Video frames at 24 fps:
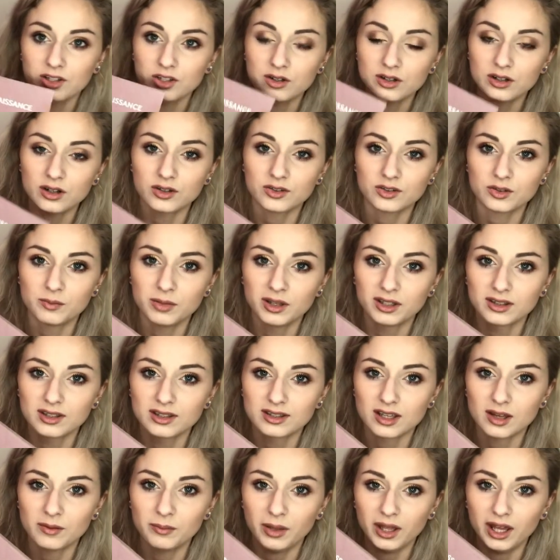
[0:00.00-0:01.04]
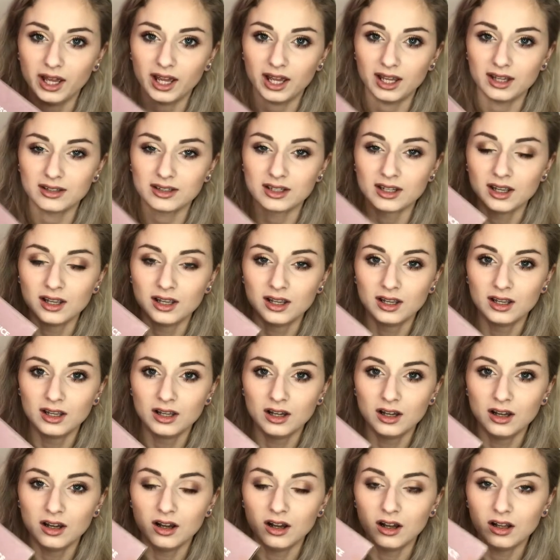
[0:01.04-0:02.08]
You can also pick this up at
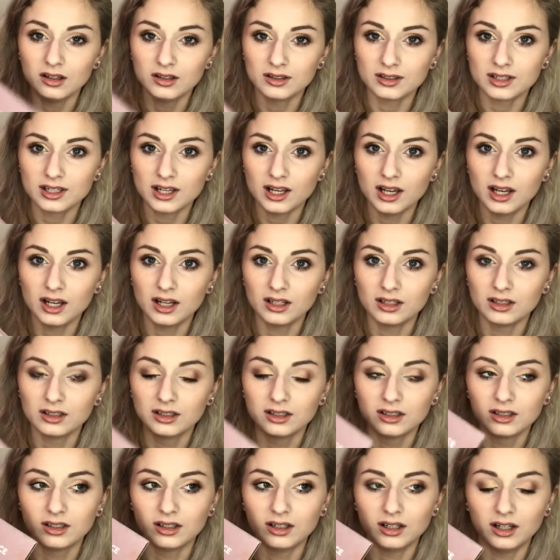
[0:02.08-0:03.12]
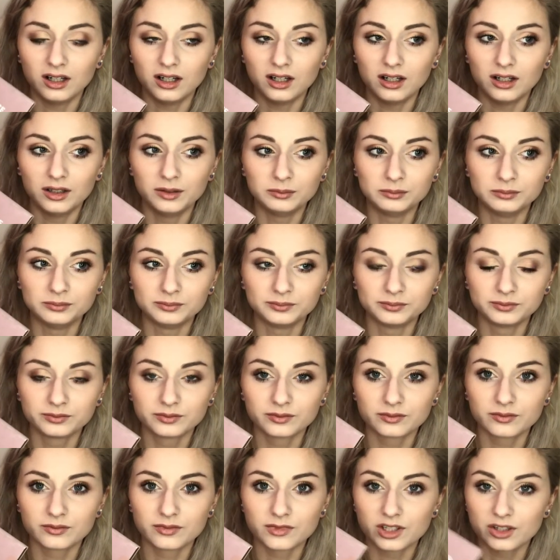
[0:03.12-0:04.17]
Ulta,
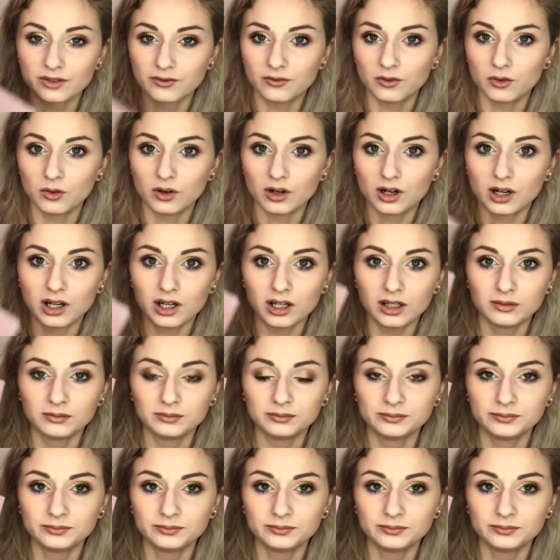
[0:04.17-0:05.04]
Sephora,